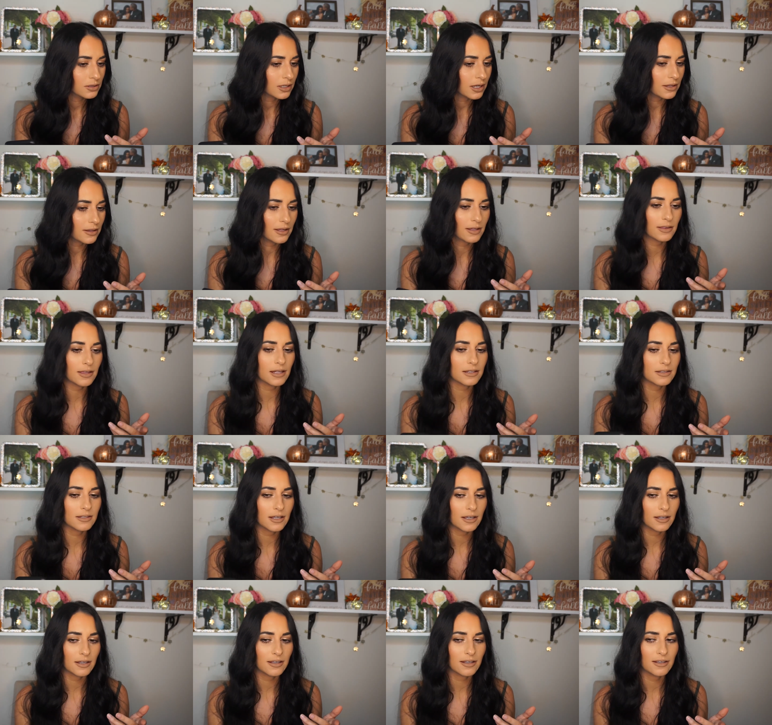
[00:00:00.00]
I think that's
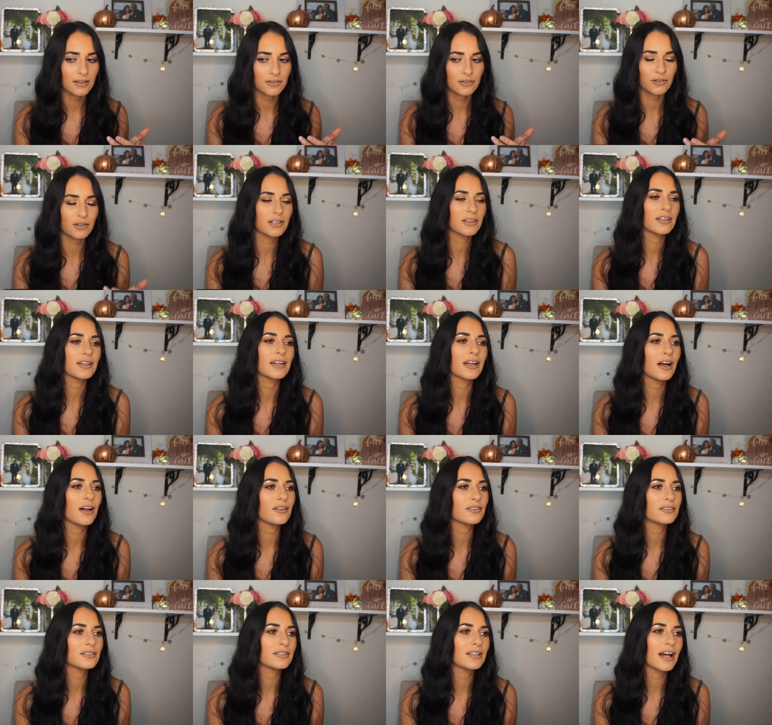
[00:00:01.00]
it. Is there anything
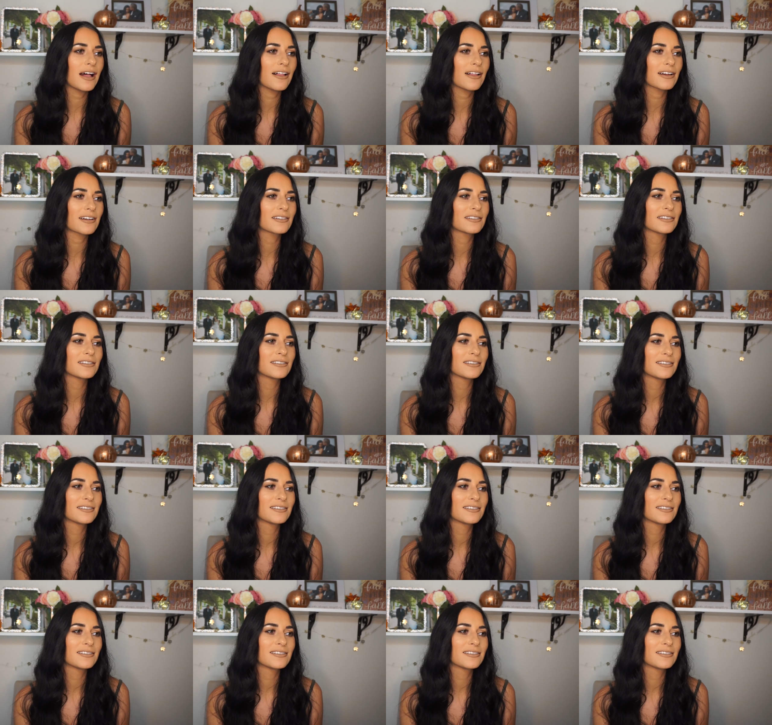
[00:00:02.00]
else, Alex?